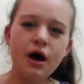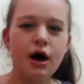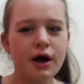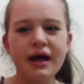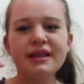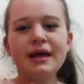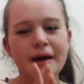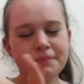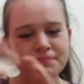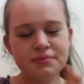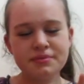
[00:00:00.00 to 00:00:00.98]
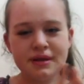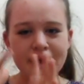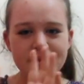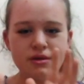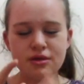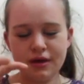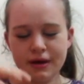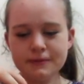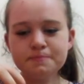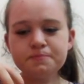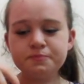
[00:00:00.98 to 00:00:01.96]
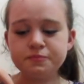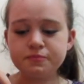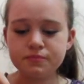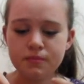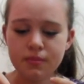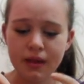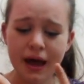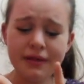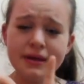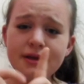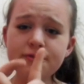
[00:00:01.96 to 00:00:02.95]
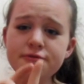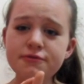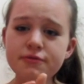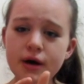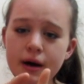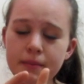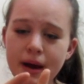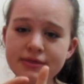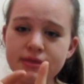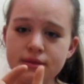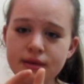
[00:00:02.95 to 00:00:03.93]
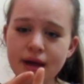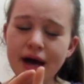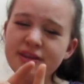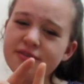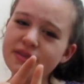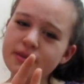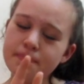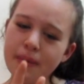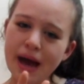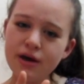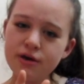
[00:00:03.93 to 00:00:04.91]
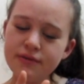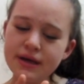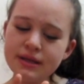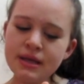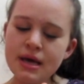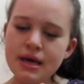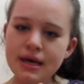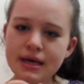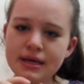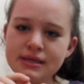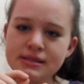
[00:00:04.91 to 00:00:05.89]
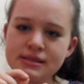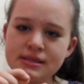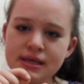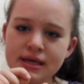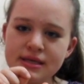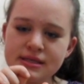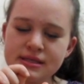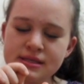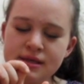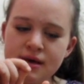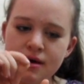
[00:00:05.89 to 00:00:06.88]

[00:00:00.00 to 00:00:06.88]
okay, type tent thing, and then at the back of it is this